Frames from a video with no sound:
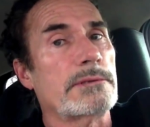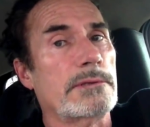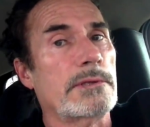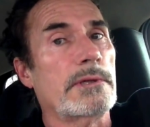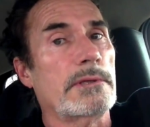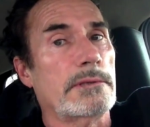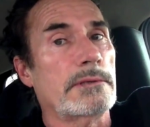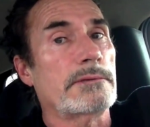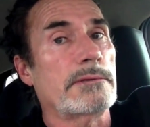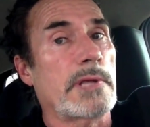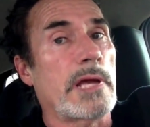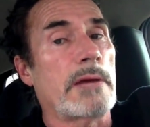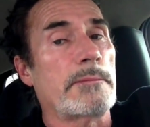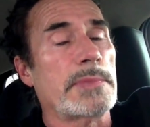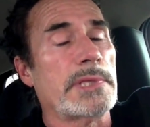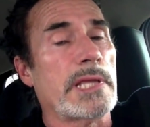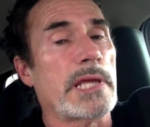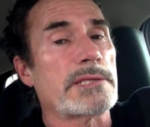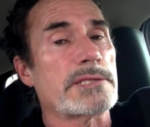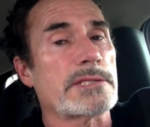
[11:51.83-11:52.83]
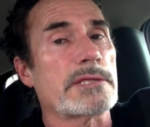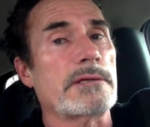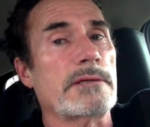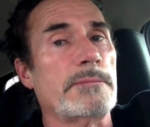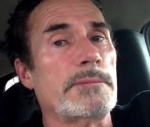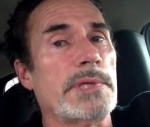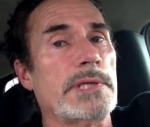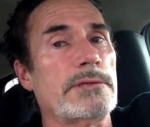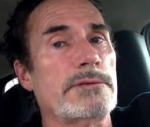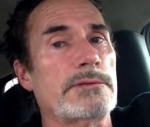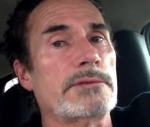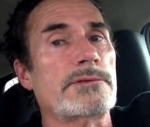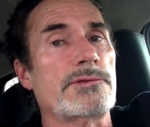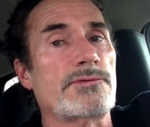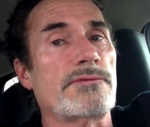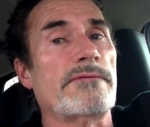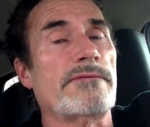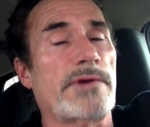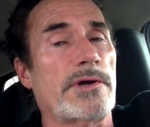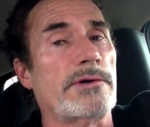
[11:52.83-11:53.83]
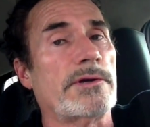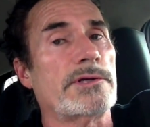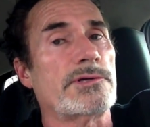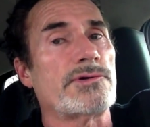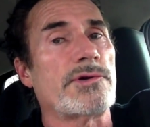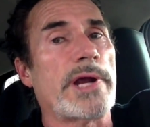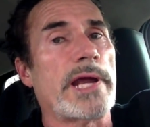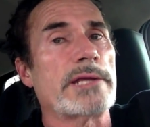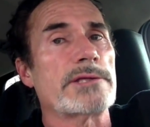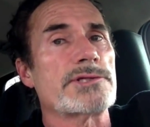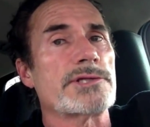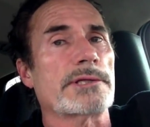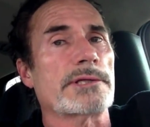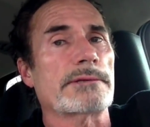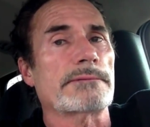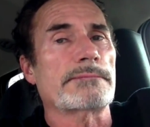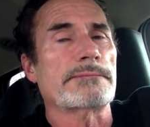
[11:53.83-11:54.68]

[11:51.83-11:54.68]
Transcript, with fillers: I mean, that's going to be tr- very tragic.